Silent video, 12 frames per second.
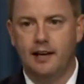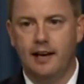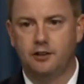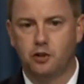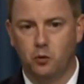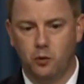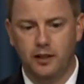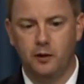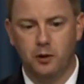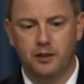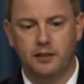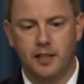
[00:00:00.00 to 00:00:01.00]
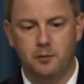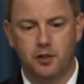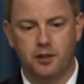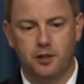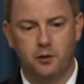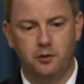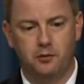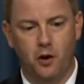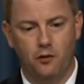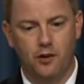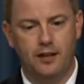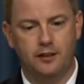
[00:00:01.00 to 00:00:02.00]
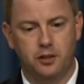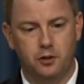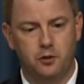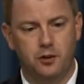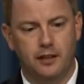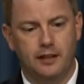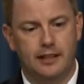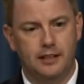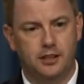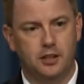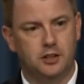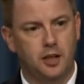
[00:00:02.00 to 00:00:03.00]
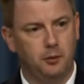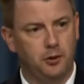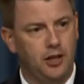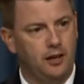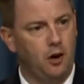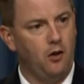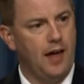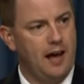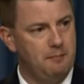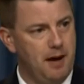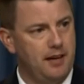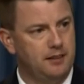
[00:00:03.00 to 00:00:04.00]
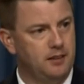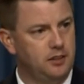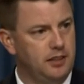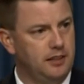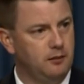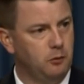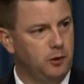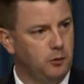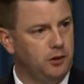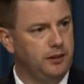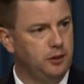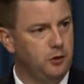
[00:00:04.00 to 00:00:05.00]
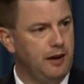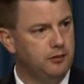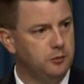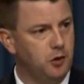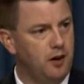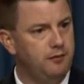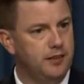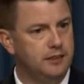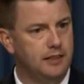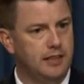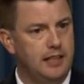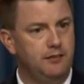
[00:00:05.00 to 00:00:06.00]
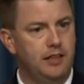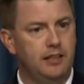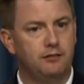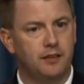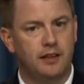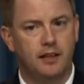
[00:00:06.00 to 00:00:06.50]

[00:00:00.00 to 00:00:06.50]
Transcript: And so really what the team's going to do overnight too is just double check all that math to see that we really do have some confidence that even if